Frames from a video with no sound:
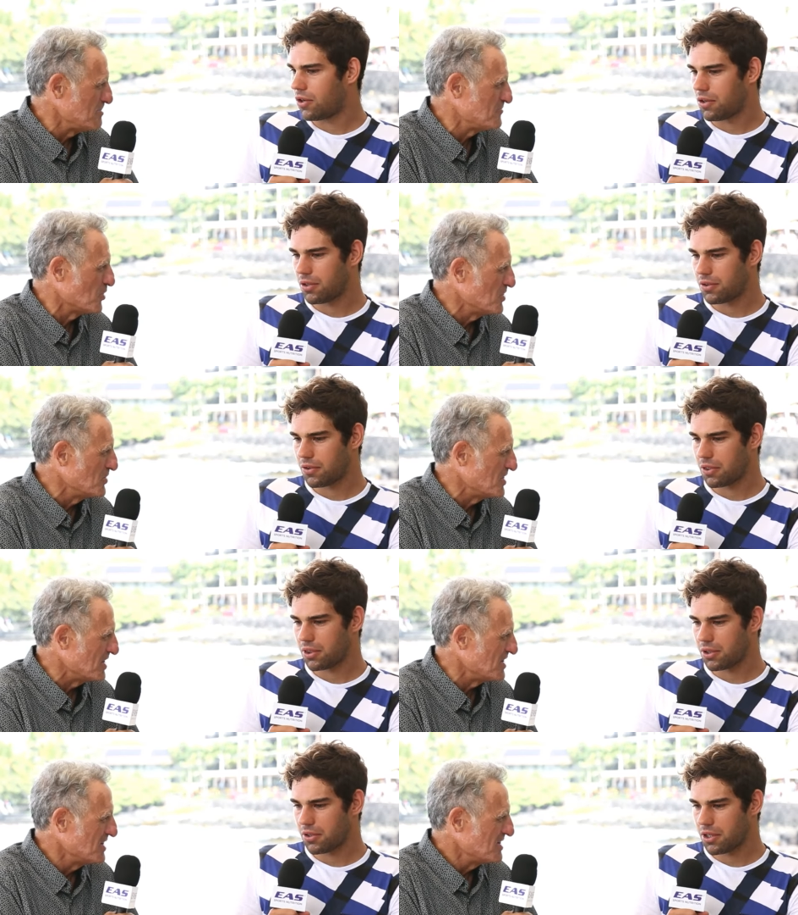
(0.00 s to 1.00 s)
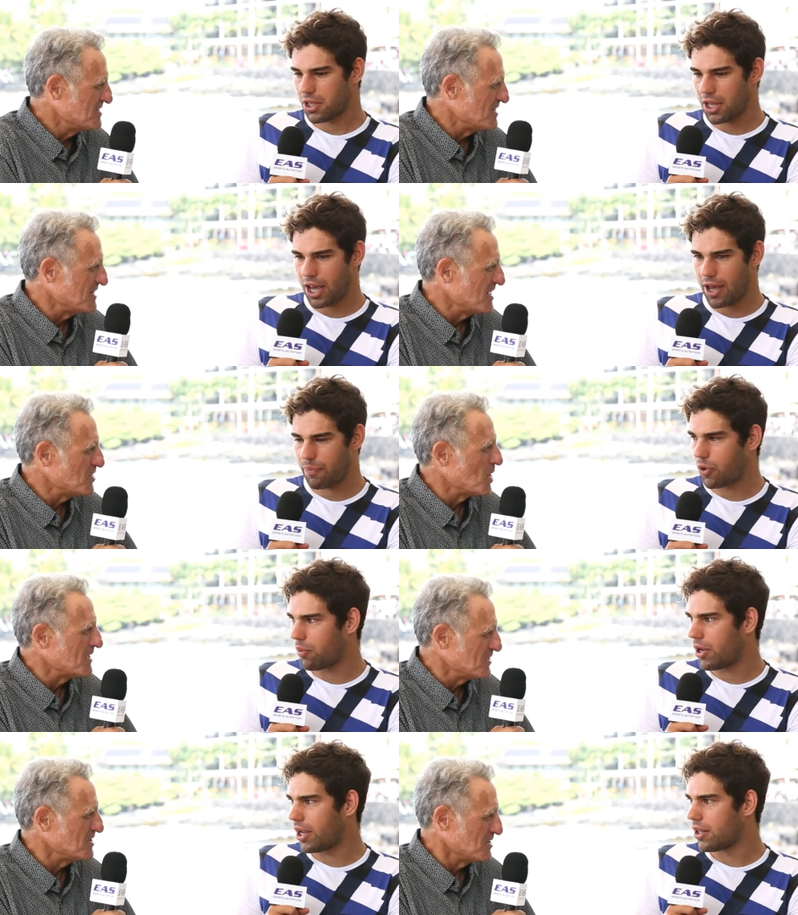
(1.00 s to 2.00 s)
Speaker 1: before you did.
Speaker 2: That yeah, they
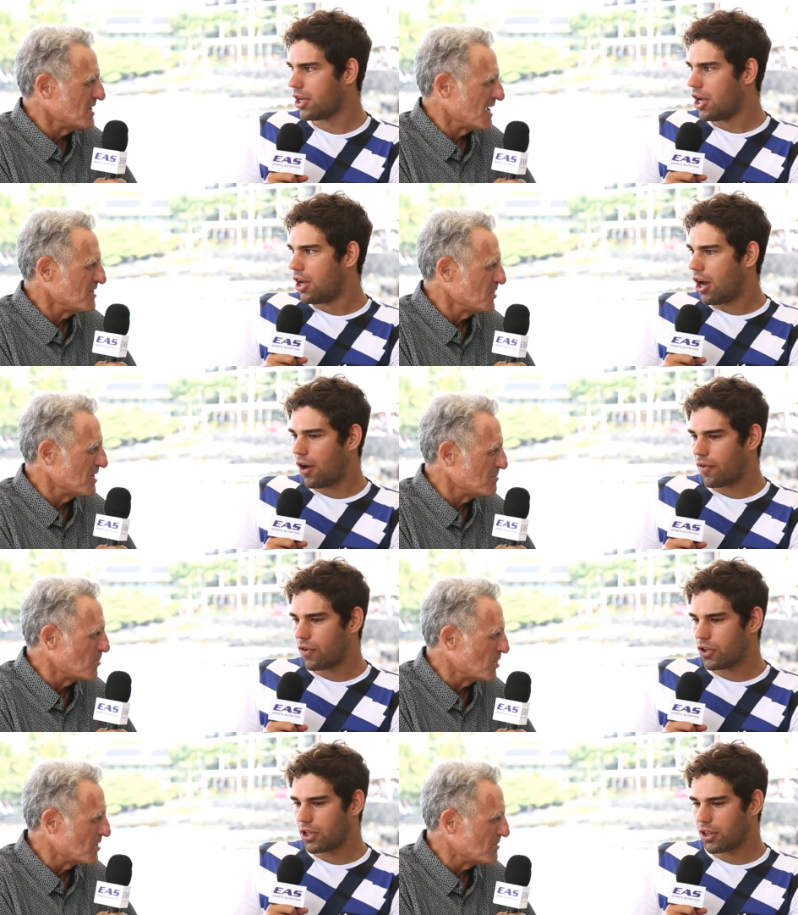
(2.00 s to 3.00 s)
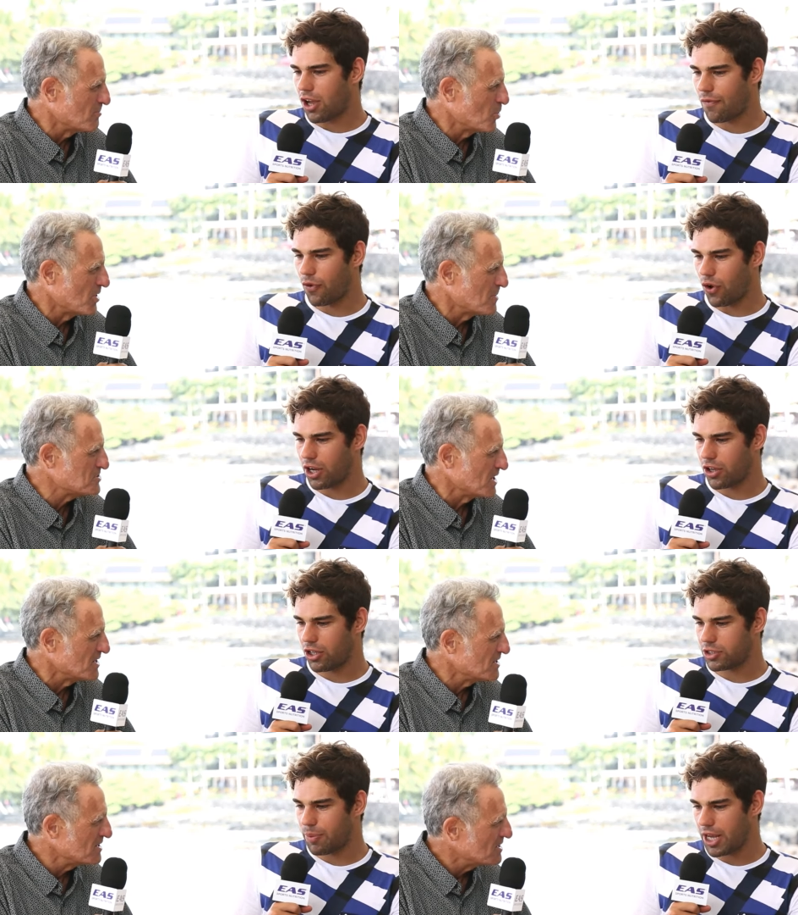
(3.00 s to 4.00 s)
thought probably. That, yeah, you had more upside. I thought I
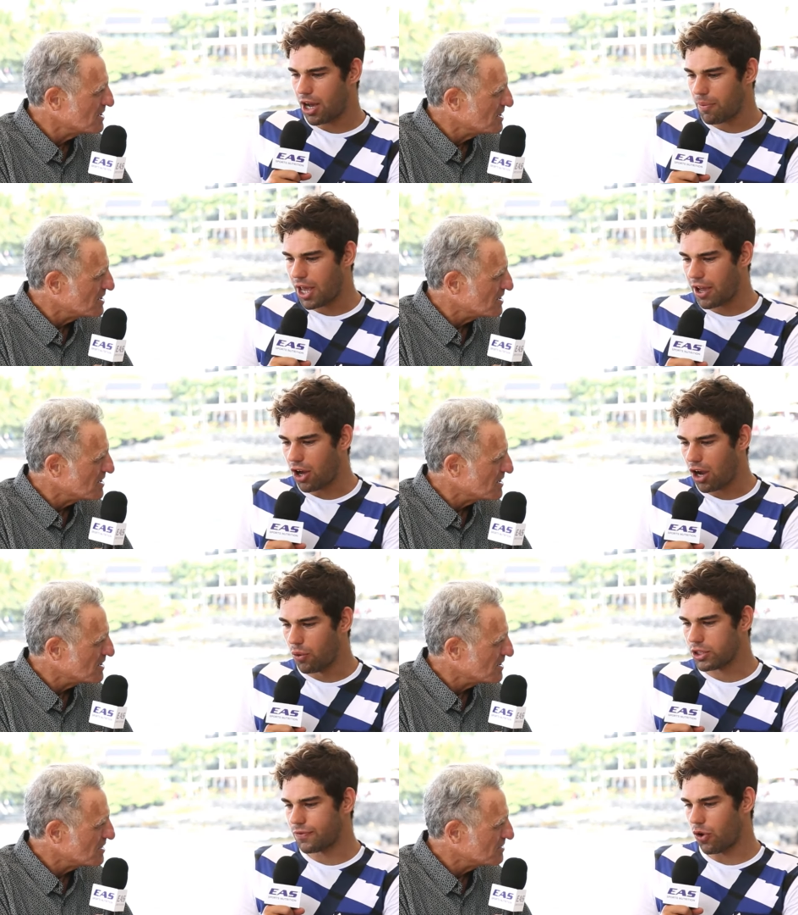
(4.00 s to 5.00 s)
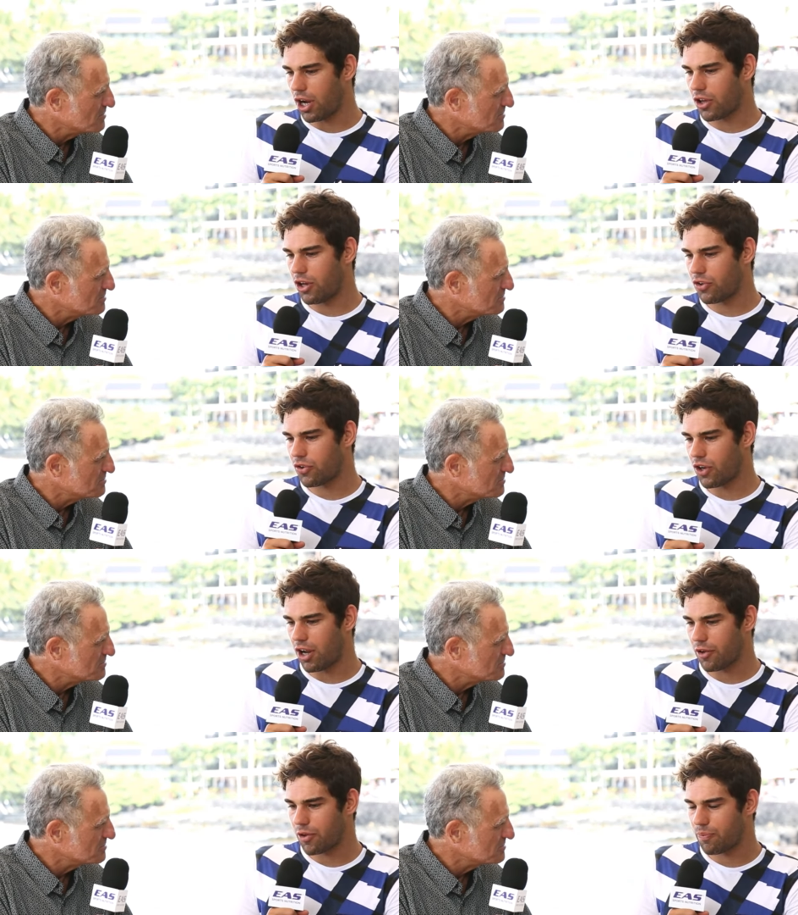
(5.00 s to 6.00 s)
could be up there. I always thought I could
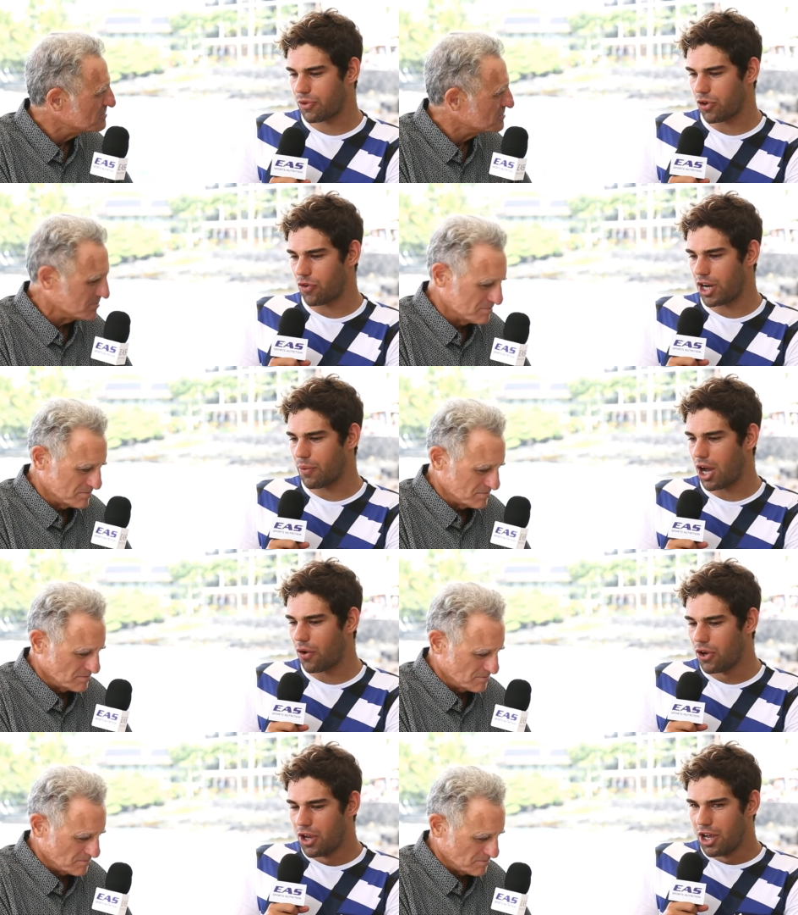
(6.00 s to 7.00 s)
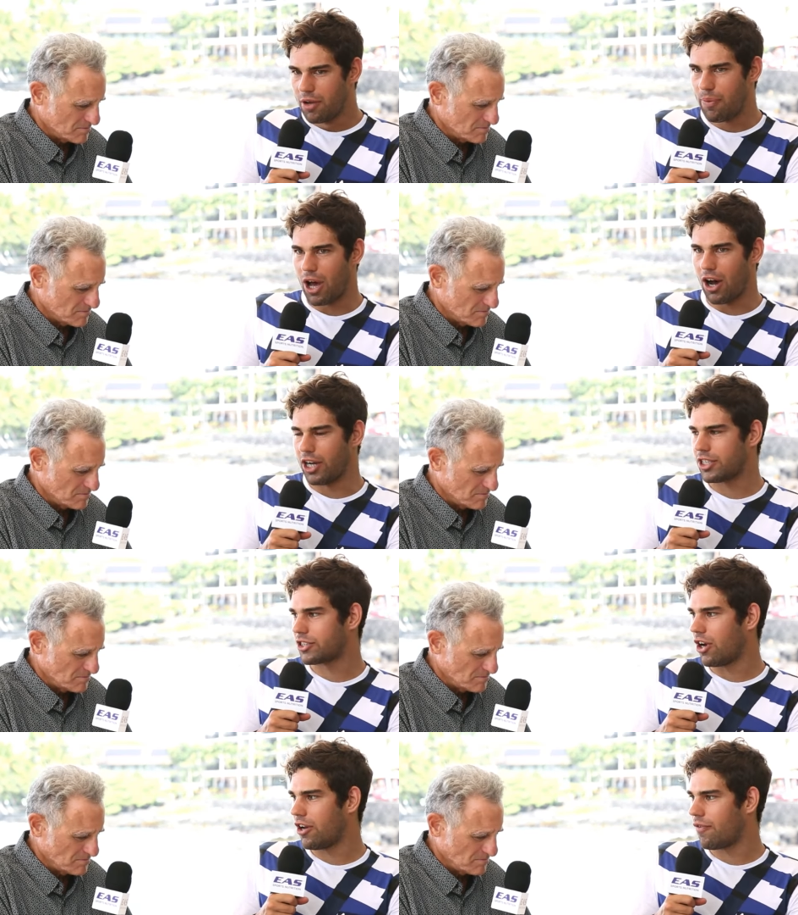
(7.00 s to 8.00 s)
like do really well. But I
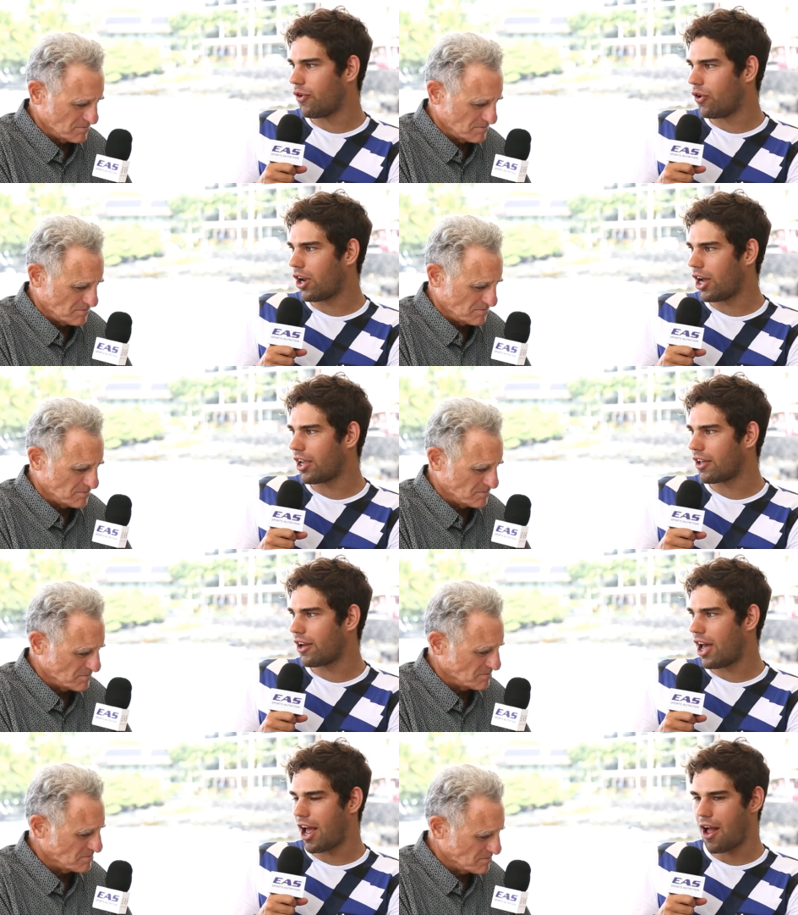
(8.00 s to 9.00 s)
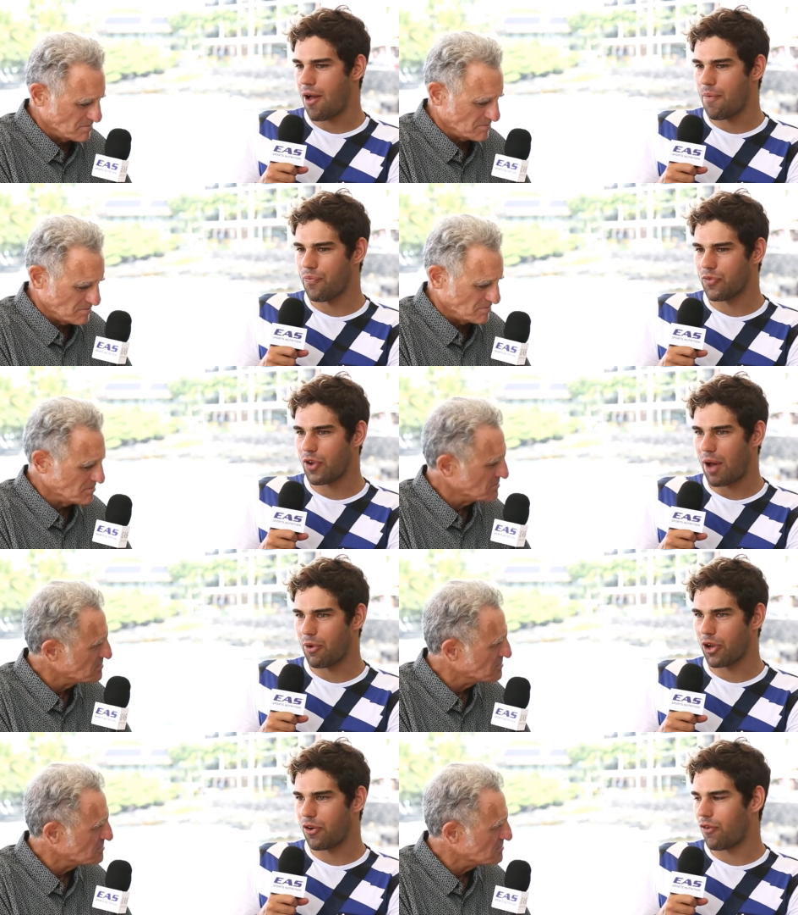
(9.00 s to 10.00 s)
just kind of thought, like, am I
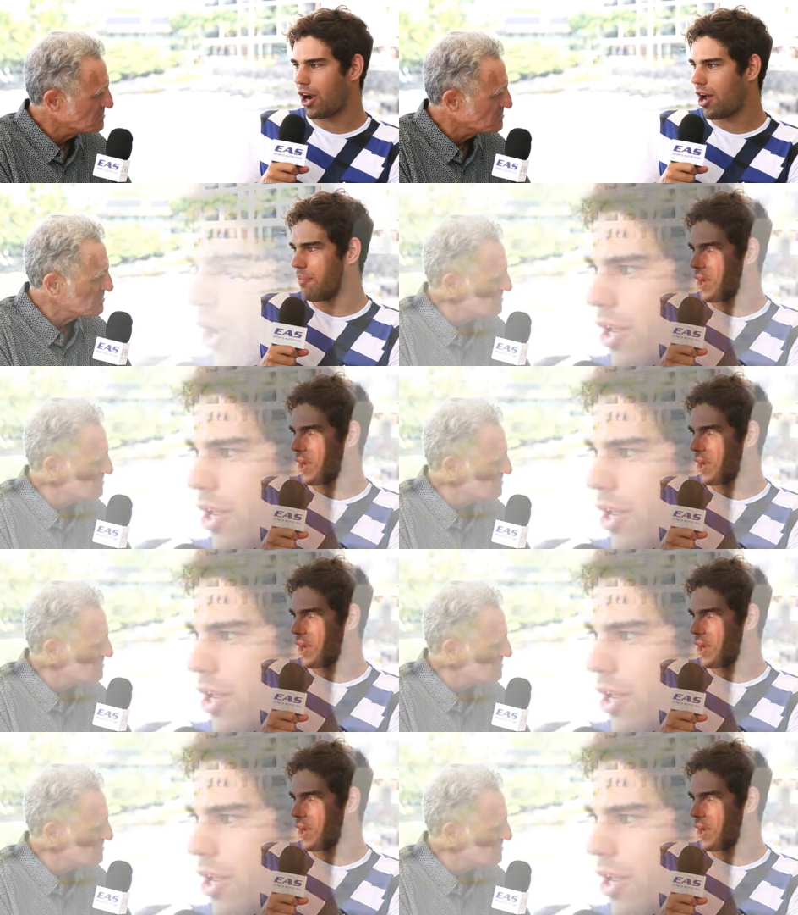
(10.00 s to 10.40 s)
going to run out of